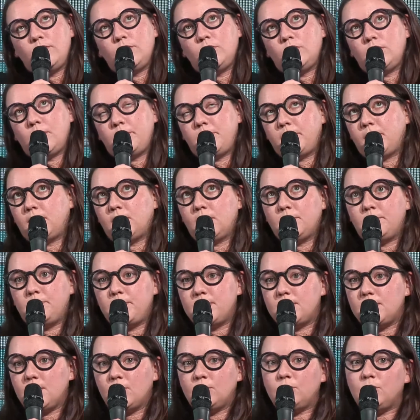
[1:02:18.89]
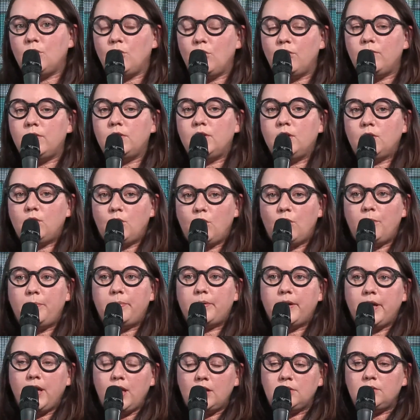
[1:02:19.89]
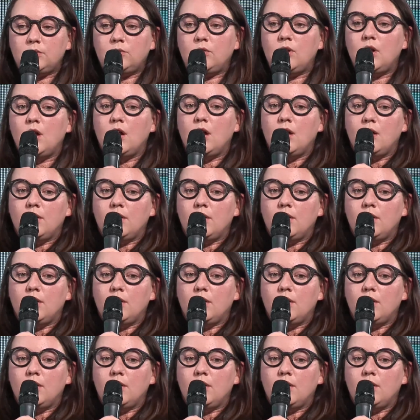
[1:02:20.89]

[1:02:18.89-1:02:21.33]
and give people vacation when they need.